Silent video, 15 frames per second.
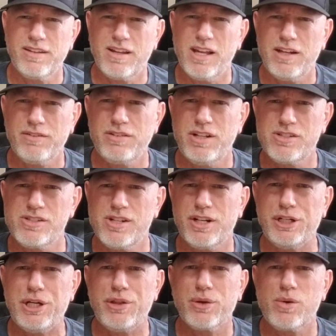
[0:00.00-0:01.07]
kind of touches on
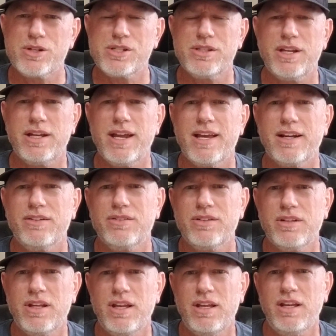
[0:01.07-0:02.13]
another question that I have, is
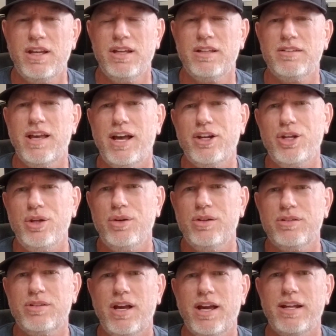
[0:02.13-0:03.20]
how do you
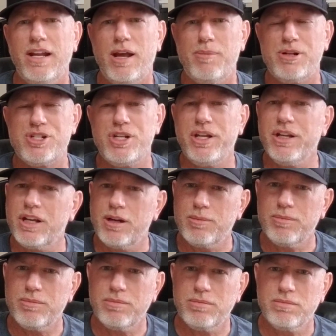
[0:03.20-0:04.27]
decide how much
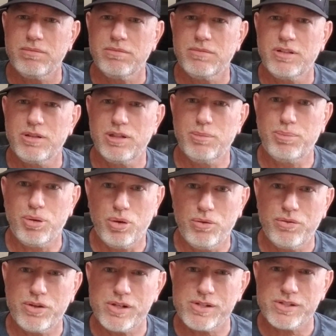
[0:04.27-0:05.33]
income to pull
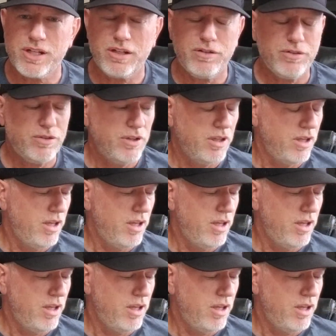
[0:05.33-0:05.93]
for yourself?